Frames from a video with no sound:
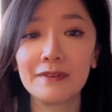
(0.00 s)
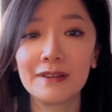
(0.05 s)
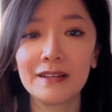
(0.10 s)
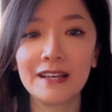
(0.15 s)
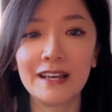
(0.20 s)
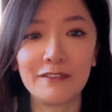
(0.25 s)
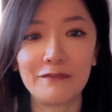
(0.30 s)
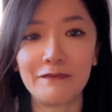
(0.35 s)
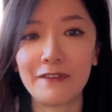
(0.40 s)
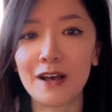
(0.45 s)

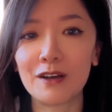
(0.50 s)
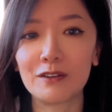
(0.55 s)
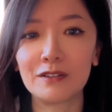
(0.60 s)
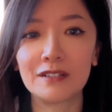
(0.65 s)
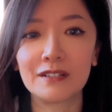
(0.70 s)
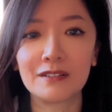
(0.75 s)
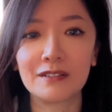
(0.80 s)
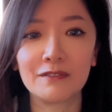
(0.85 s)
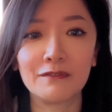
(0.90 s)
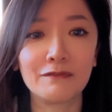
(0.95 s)
I
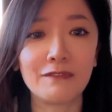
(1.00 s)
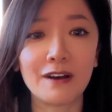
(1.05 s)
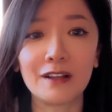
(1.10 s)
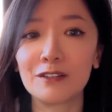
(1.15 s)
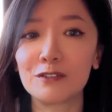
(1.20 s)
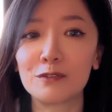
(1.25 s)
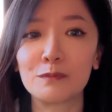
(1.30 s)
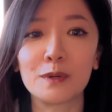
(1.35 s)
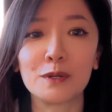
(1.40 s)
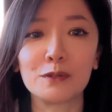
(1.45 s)
felt
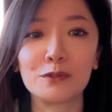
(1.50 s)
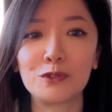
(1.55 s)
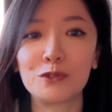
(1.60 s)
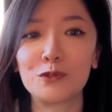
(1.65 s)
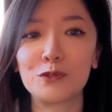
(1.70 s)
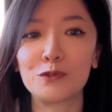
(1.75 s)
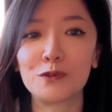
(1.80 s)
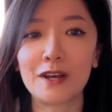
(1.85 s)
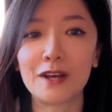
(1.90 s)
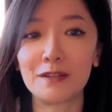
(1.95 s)
vulnerable
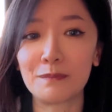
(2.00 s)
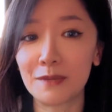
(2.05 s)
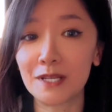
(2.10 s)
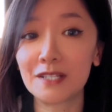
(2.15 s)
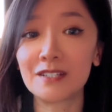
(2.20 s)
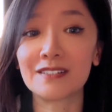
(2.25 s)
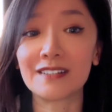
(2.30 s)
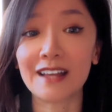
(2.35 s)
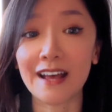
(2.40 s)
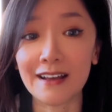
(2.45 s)
to admit
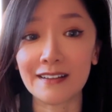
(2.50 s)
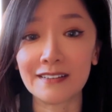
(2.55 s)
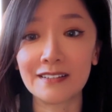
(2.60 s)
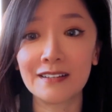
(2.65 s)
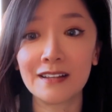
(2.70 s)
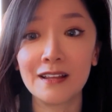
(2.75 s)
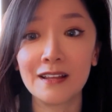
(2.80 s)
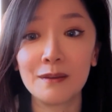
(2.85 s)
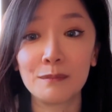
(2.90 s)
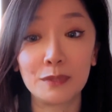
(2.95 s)
that,
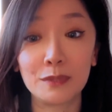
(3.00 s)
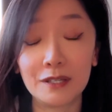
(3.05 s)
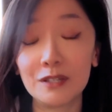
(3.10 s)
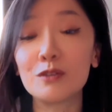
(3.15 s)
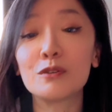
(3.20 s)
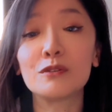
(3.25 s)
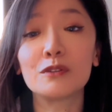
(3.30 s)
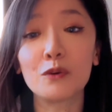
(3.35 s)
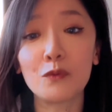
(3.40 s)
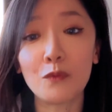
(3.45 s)
but you
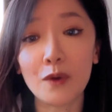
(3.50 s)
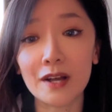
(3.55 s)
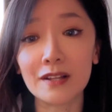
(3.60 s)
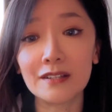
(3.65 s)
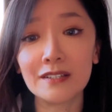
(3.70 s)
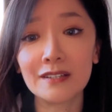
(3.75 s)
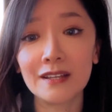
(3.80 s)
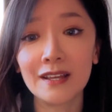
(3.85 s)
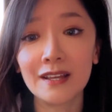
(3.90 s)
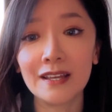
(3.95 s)
know
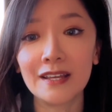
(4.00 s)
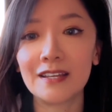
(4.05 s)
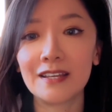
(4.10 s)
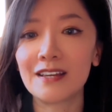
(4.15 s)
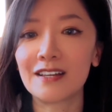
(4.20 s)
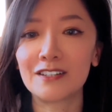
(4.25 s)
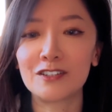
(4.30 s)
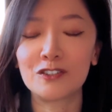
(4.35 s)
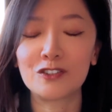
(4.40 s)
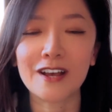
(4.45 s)
what? He
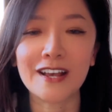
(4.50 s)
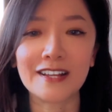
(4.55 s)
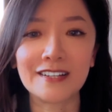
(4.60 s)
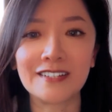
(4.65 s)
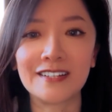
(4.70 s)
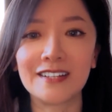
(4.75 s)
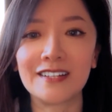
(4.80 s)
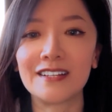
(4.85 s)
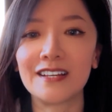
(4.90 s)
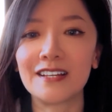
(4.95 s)

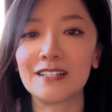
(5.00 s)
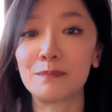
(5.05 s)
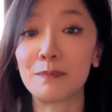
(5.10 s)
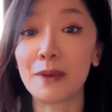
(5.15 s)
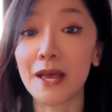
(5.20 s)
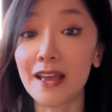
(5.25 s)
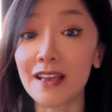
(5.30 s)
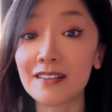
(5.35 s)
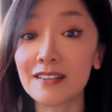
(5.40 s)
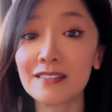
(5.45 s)
adjusted his
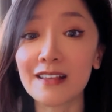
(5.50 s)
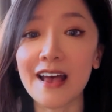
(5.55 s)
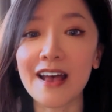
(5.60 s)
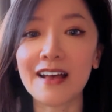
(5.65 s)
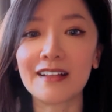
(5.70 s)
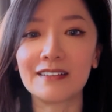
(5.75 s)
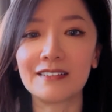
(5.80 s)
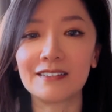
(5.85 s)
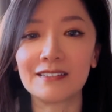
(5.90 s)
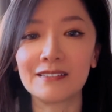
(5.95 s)
pace
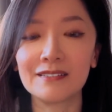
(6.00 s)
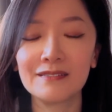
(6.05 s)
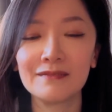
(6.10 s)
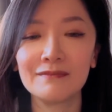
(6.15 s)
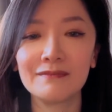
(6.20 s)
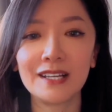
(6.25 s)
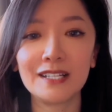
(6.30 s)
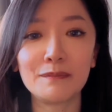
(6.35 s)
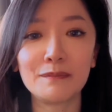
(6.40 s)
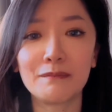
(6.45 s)
and
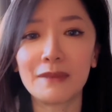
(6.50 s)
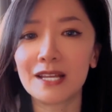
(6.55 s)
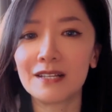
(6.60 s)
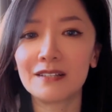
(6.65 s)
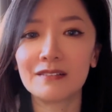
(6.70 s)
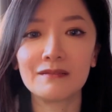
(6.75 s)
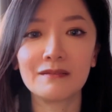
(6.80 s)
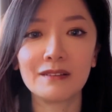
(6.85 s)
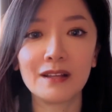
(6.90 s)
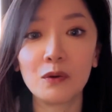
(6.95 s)
it made
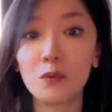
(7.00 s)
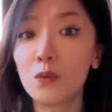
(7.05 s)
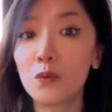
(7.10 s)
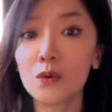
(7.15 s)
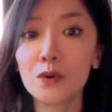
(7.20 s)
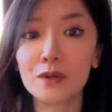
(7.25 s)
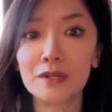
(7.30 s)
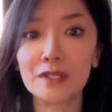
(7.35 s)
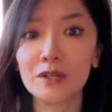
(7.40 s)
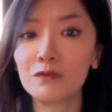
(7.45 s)
a
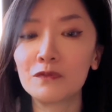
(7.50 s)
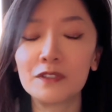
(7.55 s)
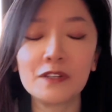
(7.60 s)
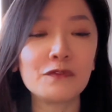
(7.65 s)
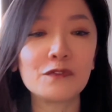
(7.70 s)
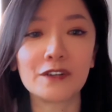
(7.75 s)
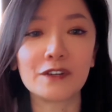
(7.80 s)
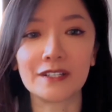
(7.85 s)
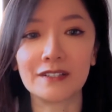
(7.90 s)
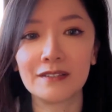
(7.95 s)
world of
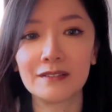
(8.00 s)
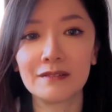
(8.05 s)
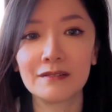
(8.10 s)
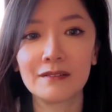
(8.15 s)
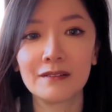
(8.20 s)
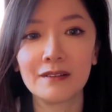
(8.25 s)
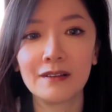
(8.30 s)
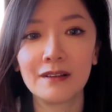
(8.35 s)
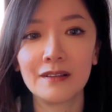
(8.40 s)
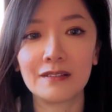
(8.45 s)
difference.
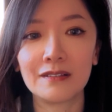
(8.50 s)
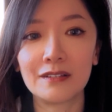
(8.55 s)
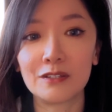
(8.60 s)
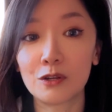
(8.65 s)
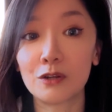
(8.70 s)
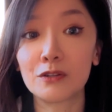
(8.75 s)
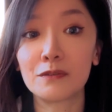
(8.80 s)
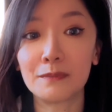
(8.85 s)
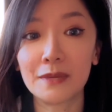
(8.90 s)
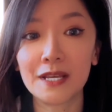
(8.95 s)
This
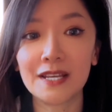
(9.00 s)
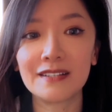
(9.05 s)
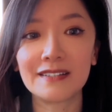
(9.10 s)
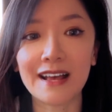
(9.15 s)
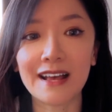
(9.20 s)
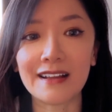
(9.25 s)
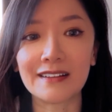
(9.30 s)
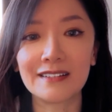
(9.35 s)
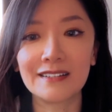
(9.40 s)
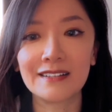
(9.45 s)
taught me
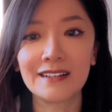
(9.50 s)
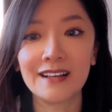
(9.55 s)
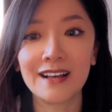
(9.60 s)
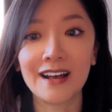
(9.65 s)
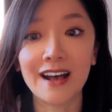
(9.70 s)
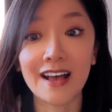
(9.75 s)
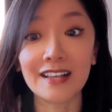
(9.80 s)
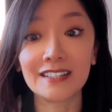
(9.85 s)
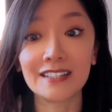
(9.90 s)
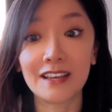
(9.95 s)
that
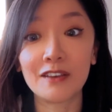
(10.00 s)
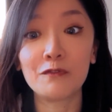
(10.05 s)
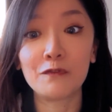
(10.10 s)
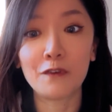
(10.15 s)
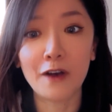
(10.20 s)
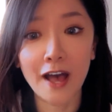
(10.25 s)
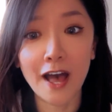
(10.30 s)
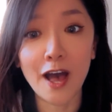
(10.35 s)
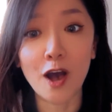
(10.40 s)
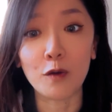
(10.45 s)
asking for
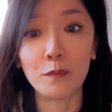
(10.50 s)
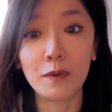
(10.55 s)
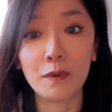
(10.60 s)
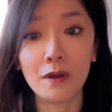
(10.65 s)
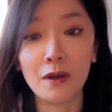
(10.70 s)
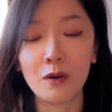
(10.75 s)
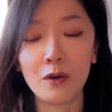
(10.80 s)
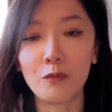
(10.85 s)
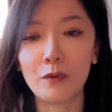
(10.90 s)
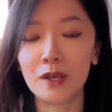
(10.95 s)
help
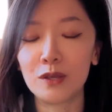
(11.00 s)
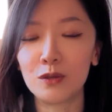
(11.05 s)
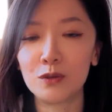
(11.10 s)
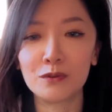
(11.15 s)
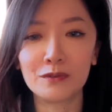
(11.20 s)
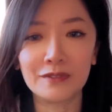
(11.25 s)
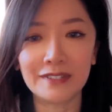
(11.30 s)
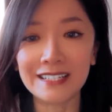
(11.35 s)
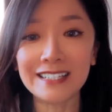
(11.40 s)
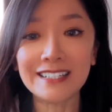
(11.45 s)
when you
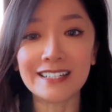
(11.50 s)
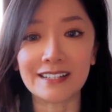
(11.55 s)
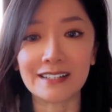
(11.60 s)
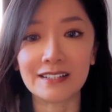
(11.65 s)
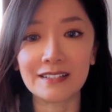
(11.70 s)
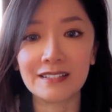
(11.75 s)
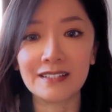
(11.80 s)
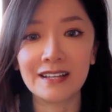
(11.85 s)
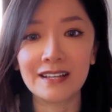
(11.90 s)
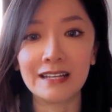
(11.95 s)
need
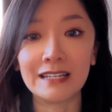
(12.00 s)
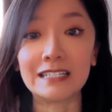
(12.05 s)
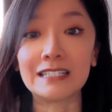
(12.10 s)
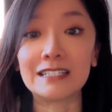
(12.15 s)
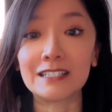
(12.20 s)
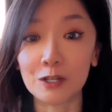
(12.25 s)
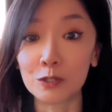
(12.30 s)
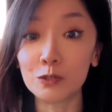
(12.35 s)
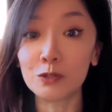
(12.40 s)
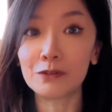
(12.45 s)
it is
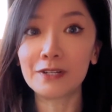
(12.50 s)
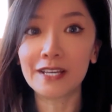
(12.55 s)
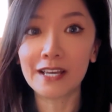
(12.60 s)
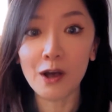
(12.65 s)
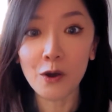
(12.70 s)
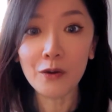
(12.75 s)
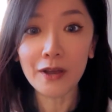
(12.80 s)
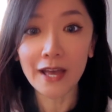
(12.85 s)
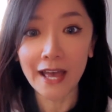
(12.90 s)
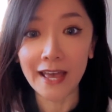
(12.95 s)
totally
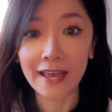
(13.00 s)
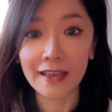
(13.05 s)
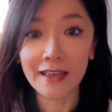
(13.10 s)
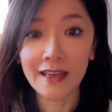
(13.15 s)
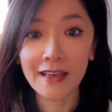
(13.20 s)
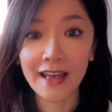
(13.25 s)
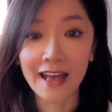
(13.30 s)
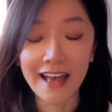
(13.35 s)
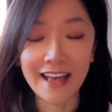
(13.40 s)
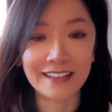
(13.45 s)
okay,
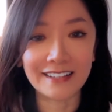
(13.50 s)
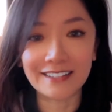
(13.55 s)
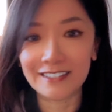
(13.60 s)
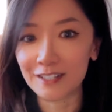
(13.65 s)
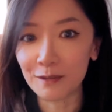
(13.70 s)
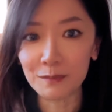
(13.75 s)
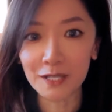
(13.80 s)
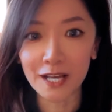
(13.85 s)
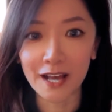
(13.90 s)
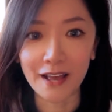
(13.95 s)
and
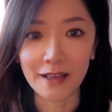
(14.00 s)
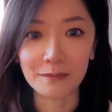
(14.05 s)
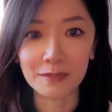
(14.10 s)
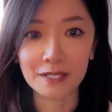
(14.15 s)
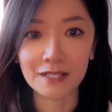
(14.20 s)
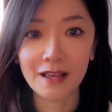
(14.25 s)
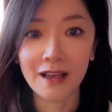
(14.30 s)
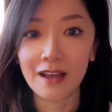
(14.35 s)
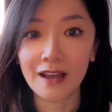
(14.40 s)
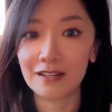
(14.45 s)
sometimes
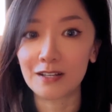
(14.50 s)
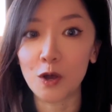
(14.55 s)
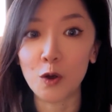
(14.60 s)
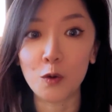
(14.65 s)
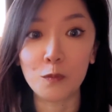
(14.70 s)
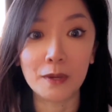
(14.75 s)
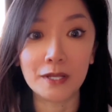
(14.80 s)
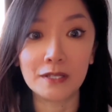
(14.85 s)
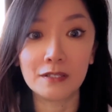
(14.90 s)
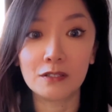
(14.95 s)
it
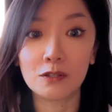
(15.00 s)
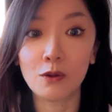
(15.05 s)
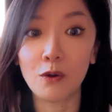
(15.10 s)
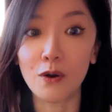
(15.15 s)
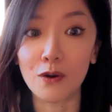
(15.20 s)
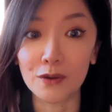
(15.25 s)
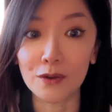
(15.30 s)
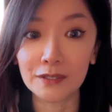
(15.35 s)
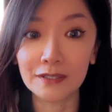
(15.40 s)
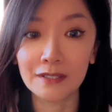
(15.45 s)
opens
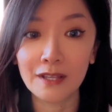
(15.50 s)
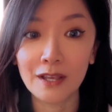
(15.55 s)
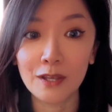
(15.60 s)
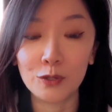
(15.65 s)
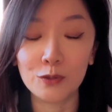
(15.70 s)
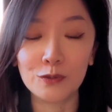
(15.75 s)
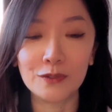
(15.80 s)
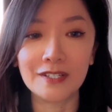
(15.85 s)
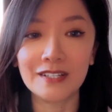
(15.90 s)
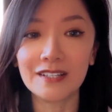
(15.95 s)
doors
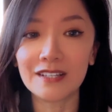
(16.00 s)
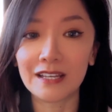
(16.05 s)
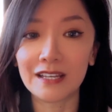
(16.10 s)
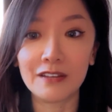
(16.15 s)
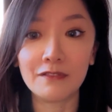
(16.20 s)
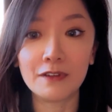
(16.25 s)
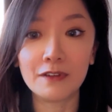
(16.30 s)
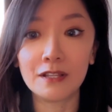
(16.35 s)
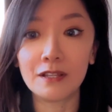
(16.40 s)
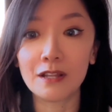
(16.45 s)
you didn't
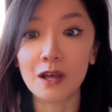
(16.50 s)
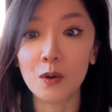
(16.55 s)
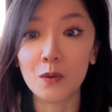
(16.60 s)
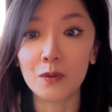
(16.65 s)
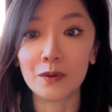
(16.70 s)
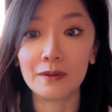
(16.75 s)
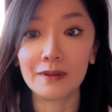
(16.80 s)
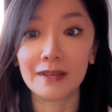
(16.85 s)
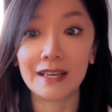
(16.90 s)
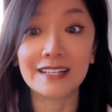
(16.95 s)
even know
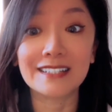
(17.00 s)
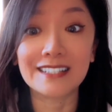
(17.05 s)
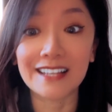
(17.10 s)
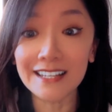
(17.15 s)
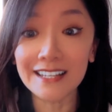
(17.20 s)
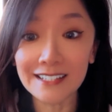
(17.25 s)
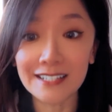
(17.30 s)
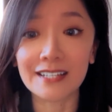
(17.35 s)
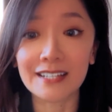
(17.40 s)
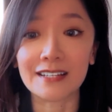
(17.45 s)

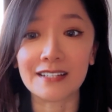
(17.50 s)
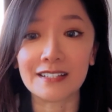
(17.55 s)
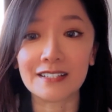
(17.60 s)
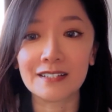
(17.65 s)
existed.